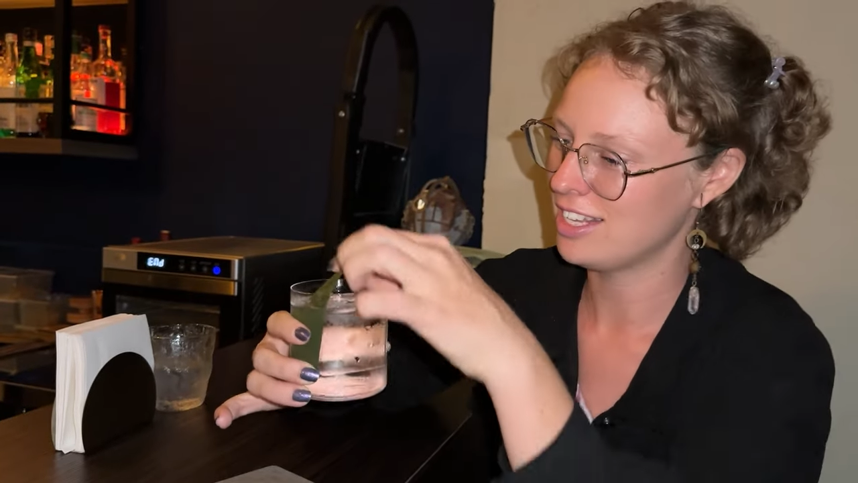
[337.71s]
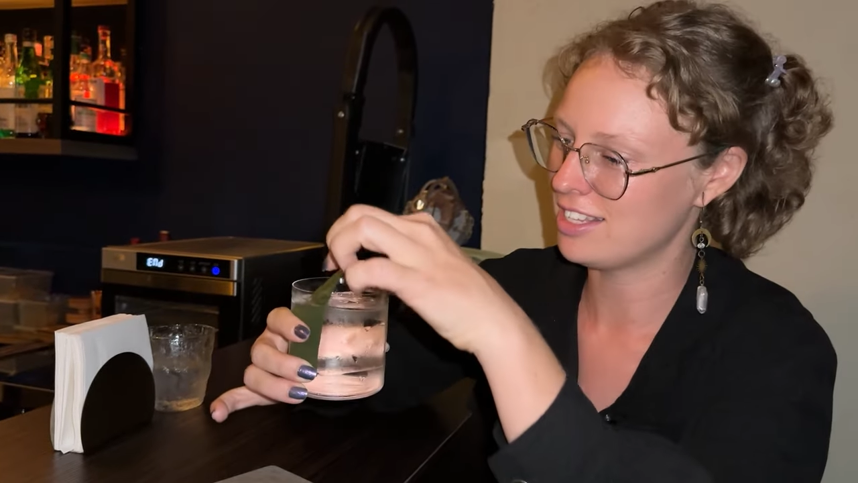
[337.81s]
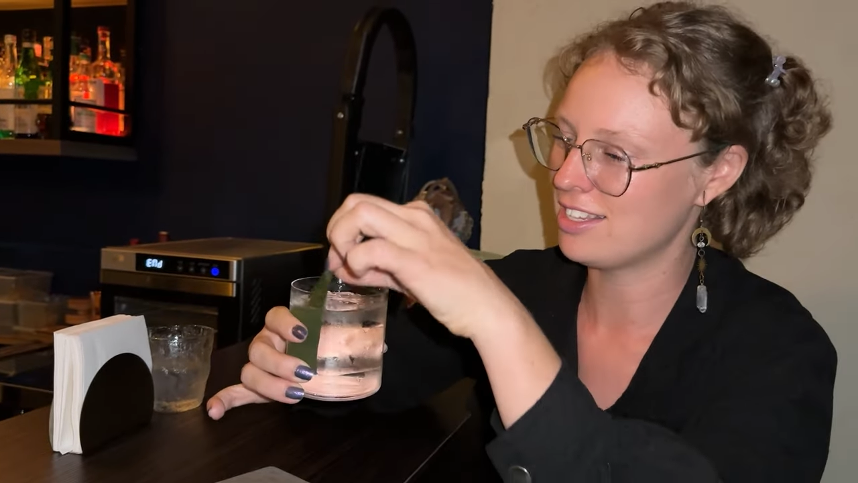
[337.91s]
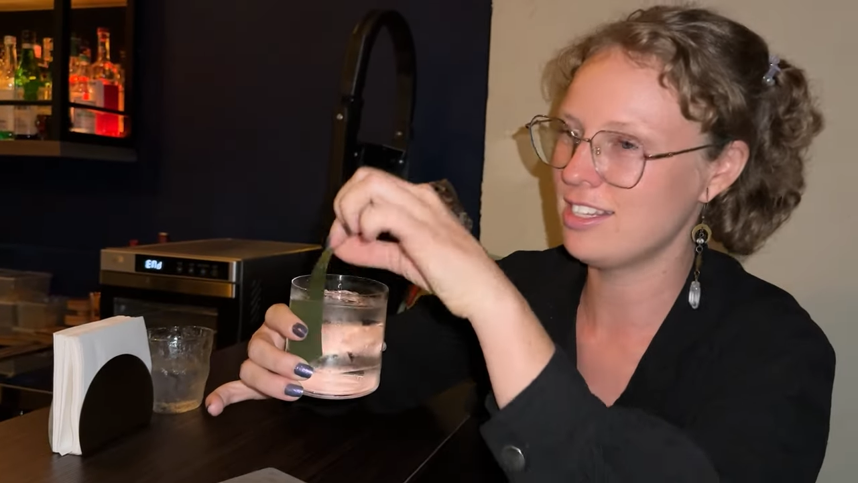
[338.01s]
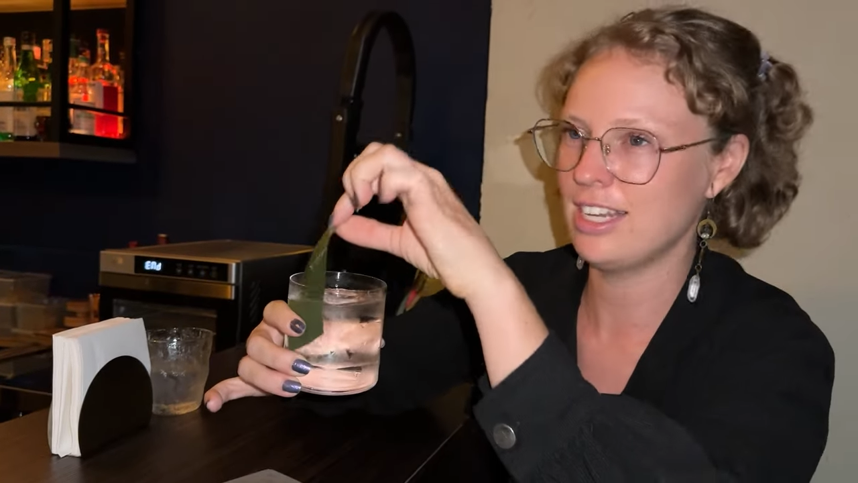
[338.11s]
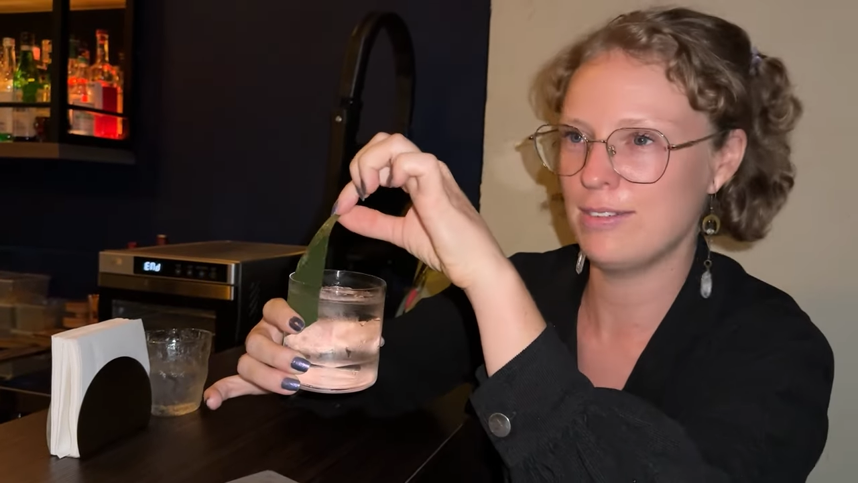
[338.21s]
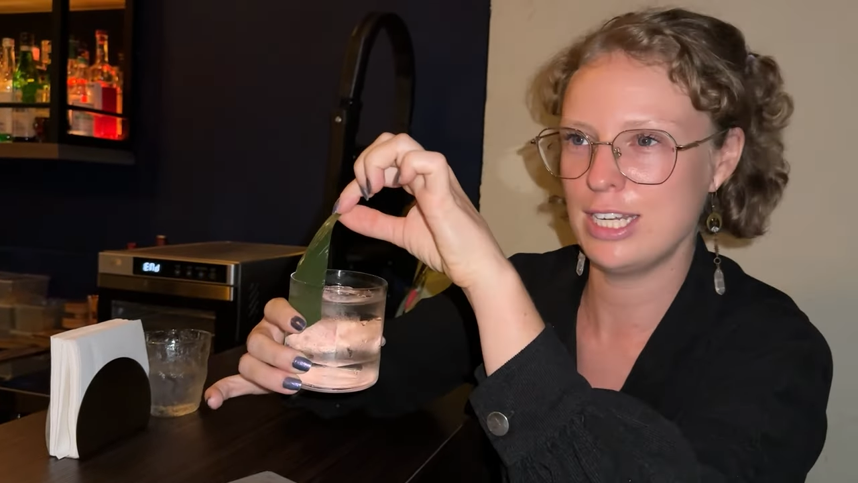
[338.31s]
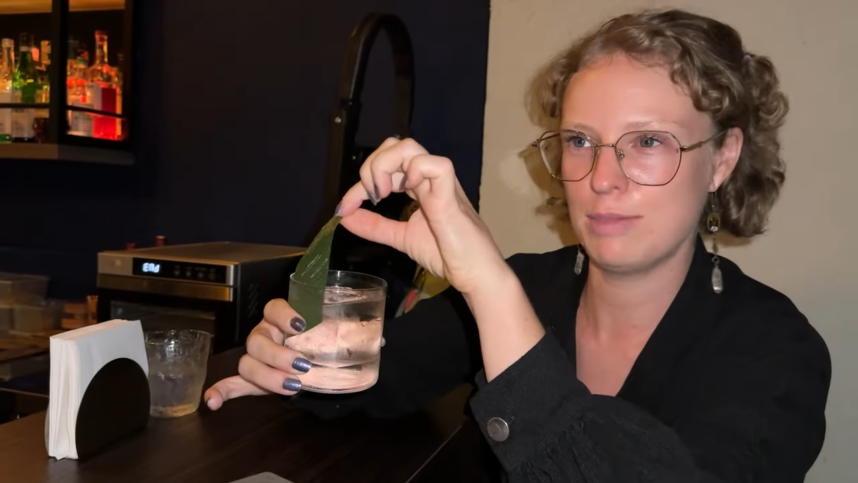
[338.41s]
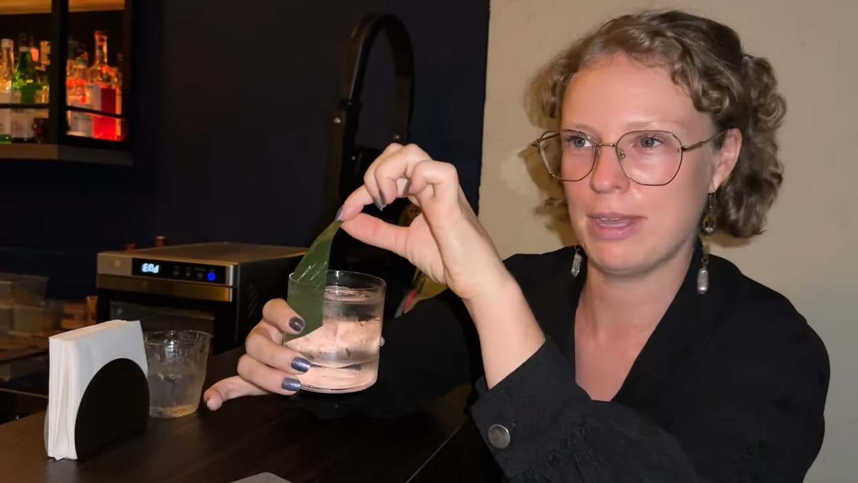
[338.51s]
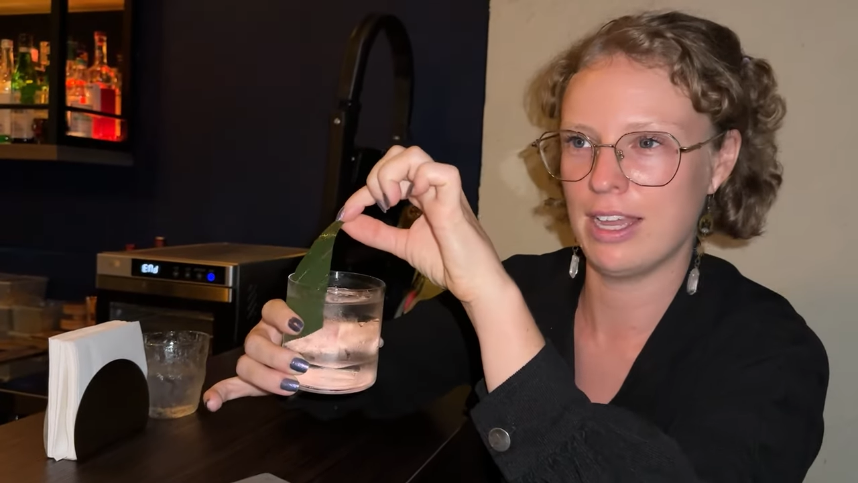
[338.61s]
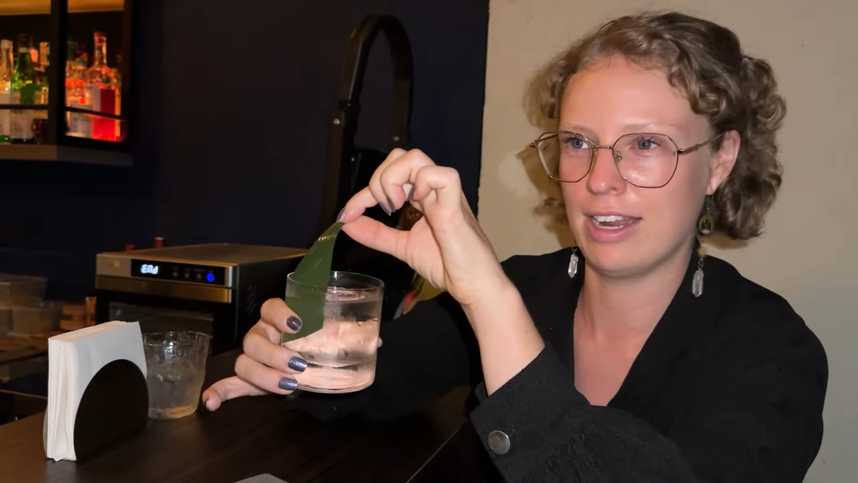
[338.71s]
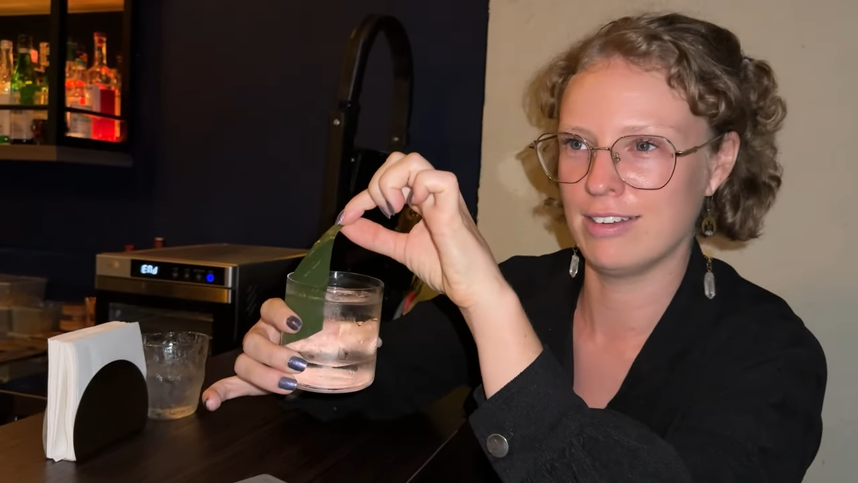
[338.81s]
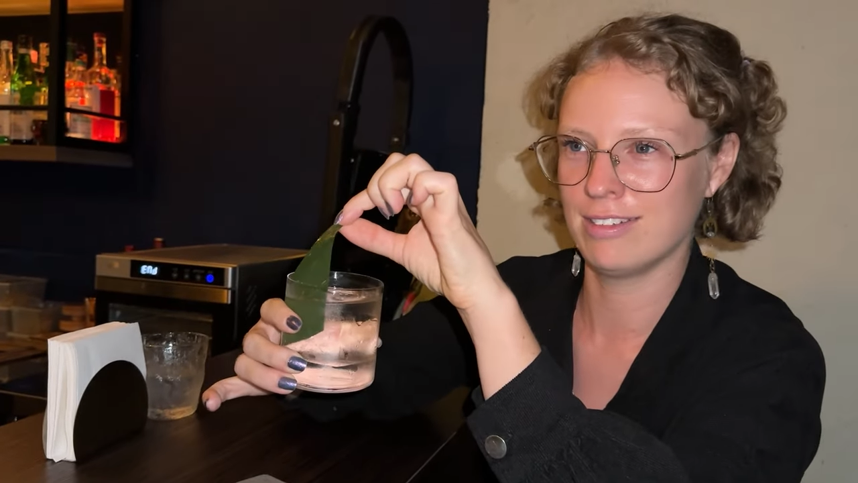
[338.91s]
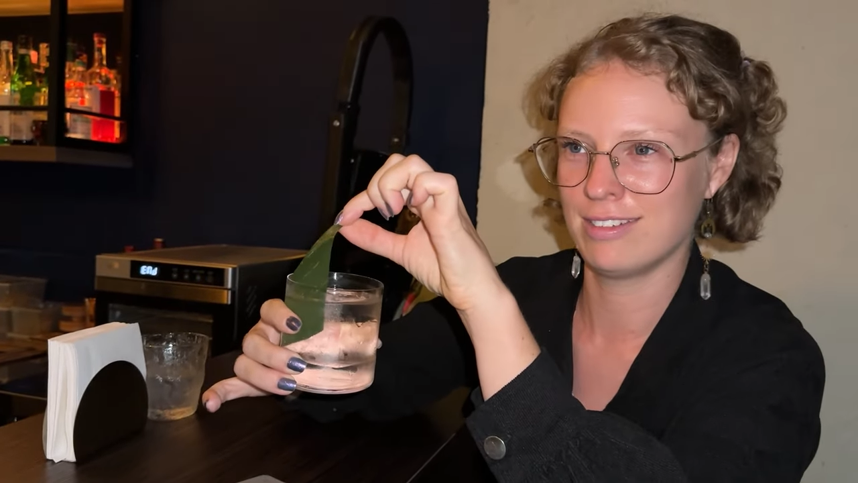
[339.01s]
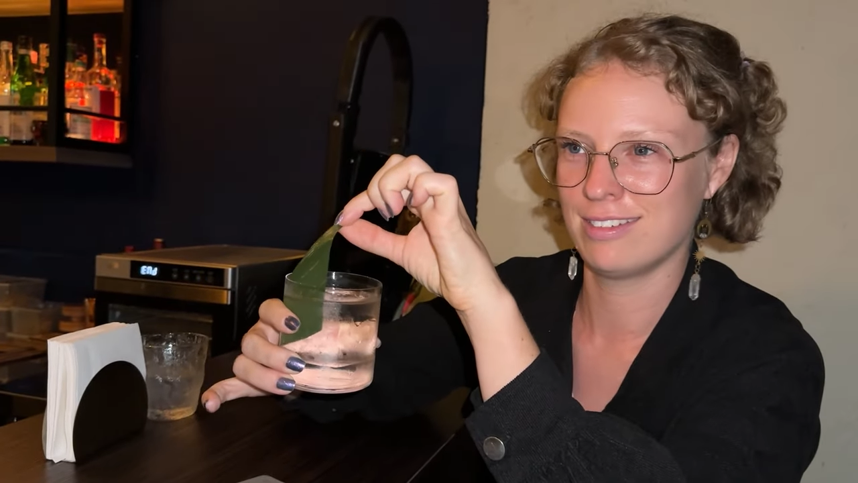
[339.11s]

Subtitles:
Is this the Taiwanese pine?